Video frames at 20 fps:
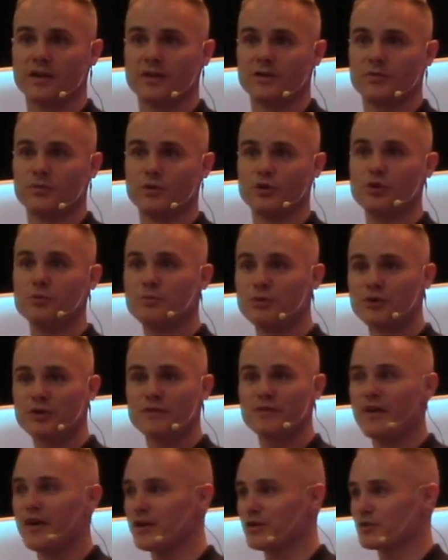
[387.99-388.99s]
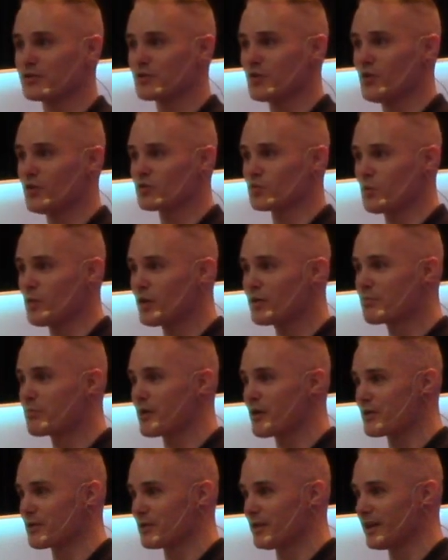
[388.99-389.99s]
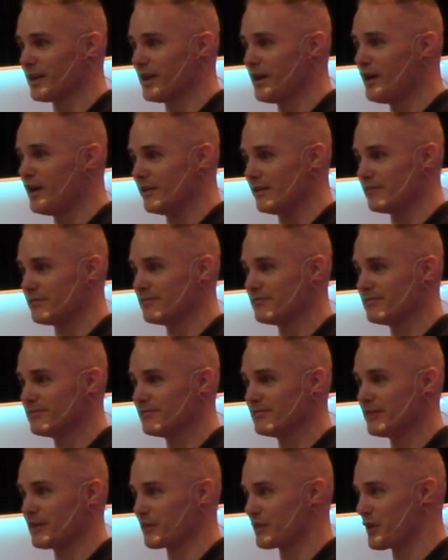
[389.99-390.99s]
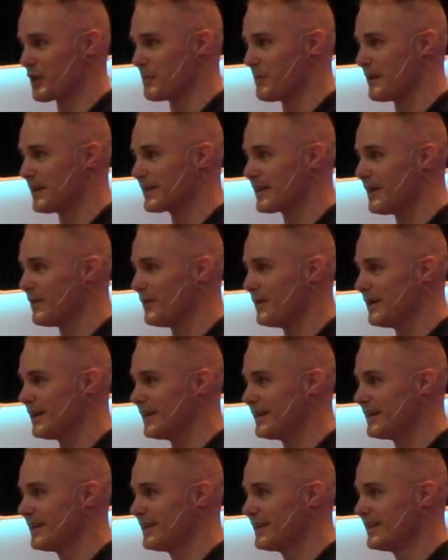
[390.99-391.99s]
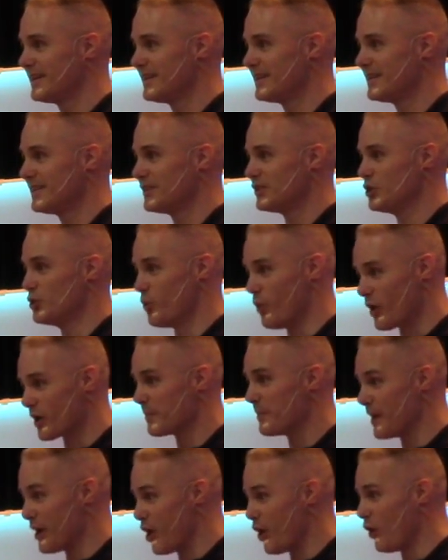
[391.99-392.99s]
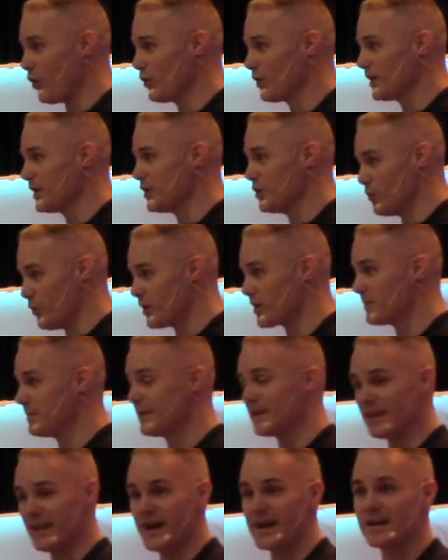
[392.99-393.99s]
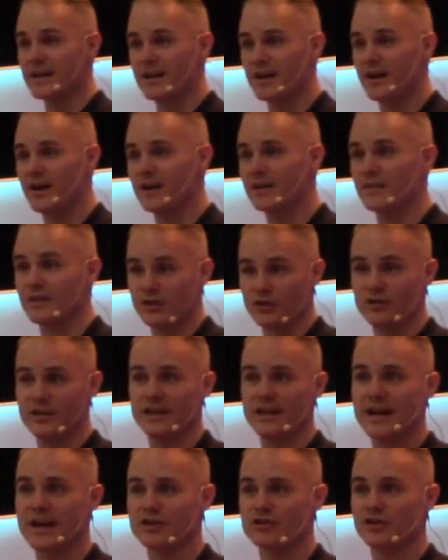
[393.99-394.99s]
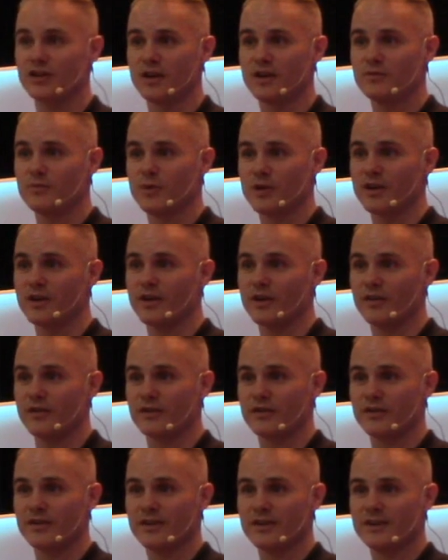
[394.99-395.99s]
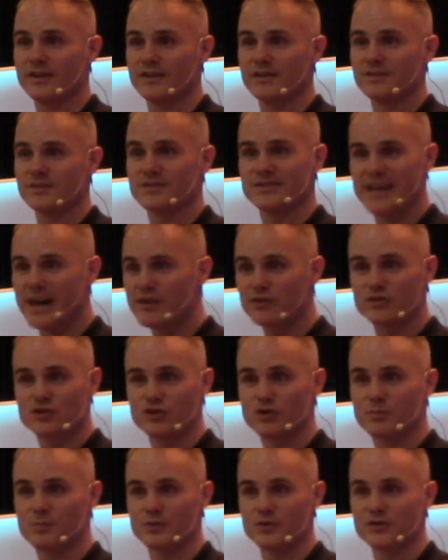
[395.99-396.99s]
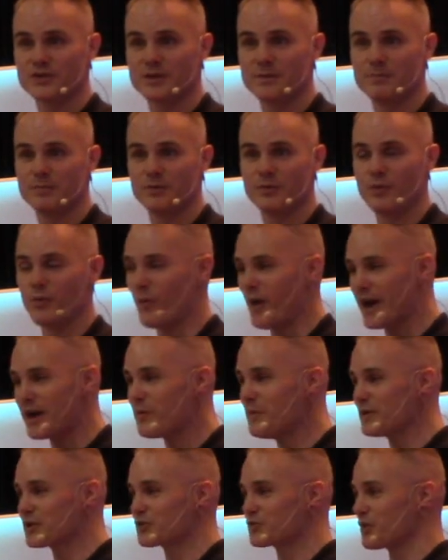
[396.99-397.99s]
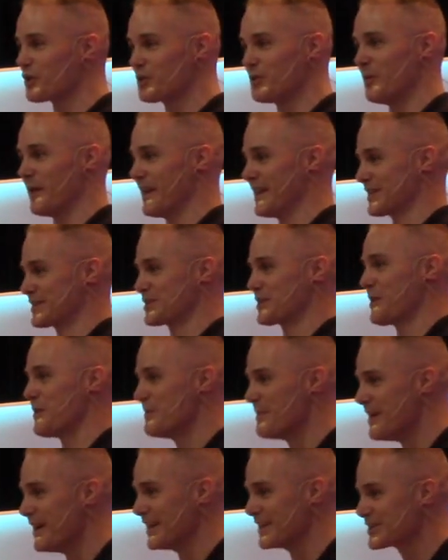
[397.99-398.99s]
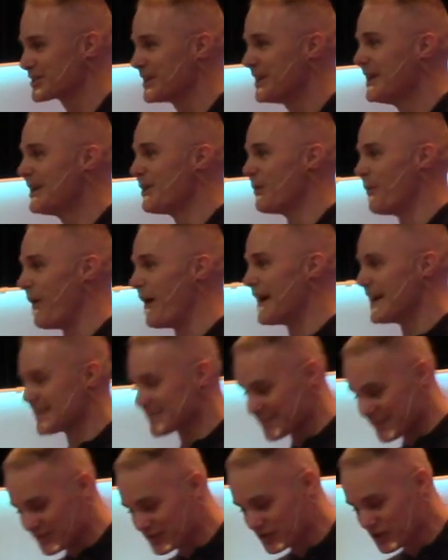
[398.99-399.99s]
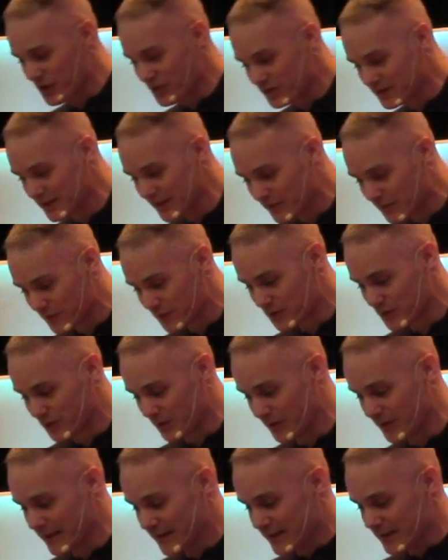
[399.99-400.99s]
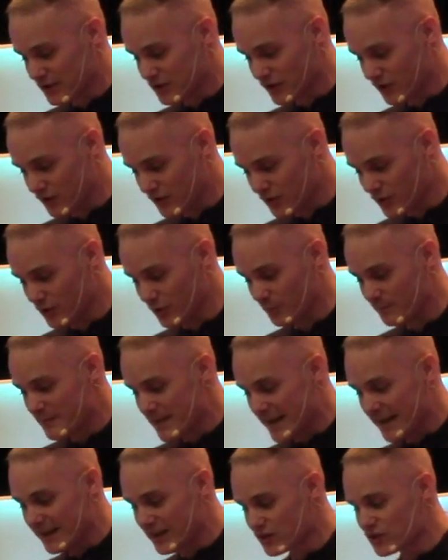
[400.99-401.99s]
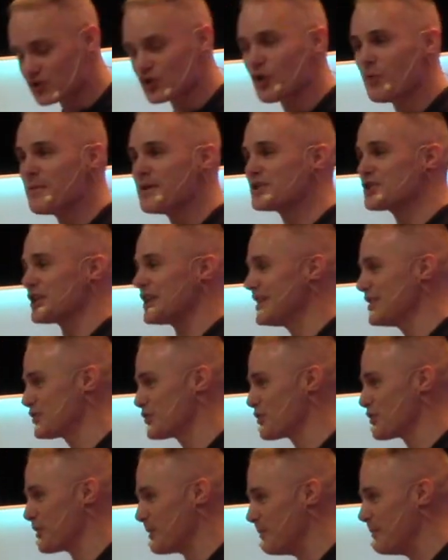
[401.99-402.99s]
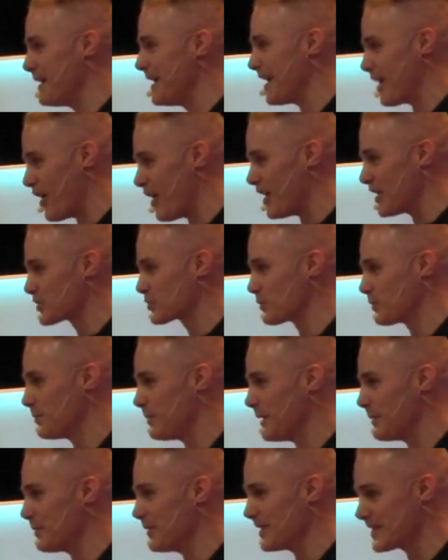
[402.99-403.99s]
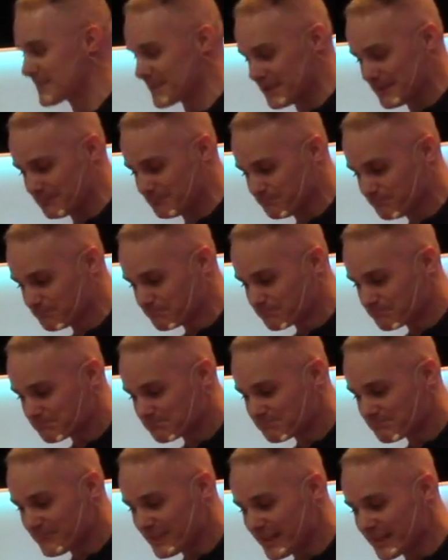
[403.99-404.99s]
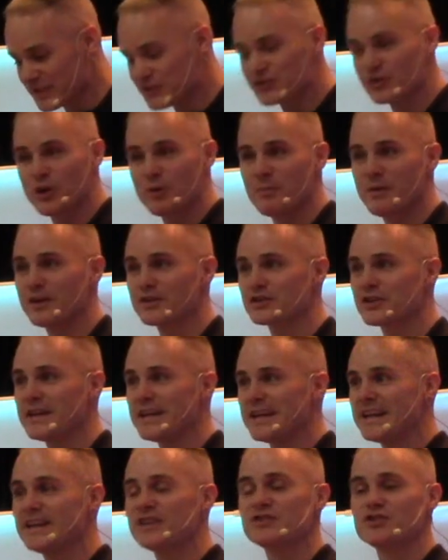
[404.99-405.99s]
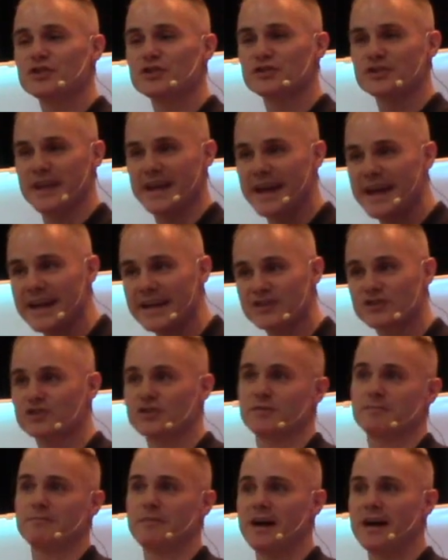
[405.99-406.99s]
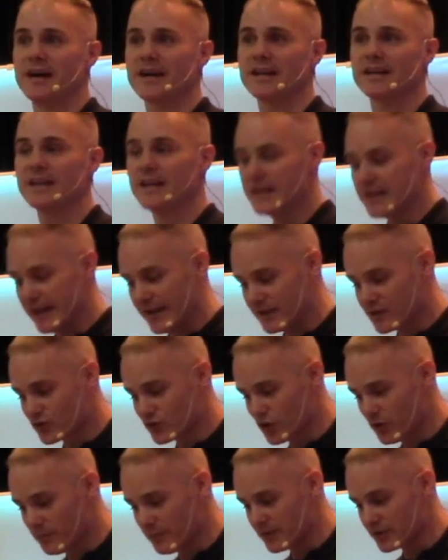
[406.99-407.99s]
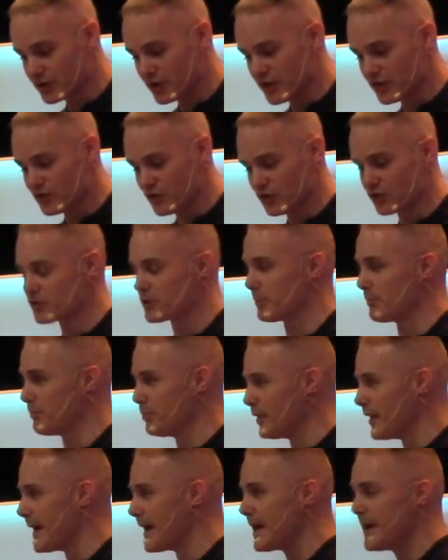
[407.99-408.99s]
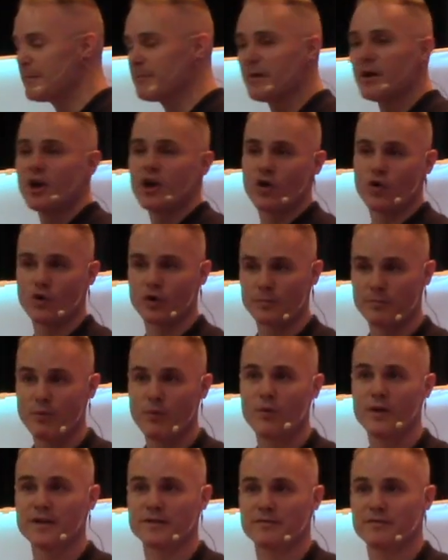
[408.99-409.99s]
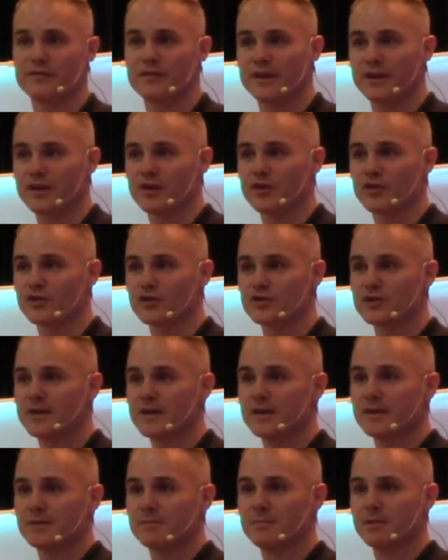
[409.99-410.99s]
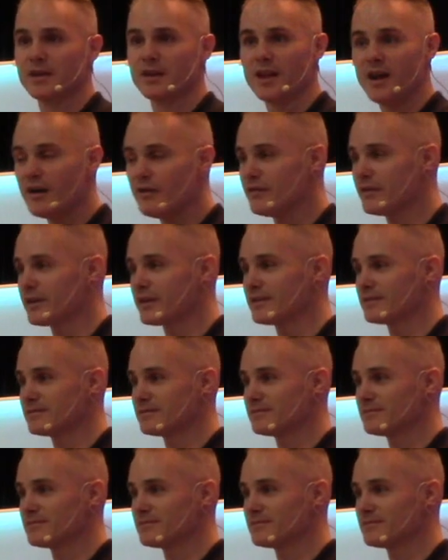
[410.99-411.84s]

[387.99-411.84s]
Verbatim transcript: Well, you purify your souls with brotherly love. You ever thought about it that way? You want to be holy, you want to be like God, then you need to actually love one another. Sounds super simple. Then why do we struggle with it so much? Why is it so difficult to do? It is so much easier to be at odds with people, isn't it? It's so much easier to hate somebody. It's so much easier to blame or to point fingers Beloving,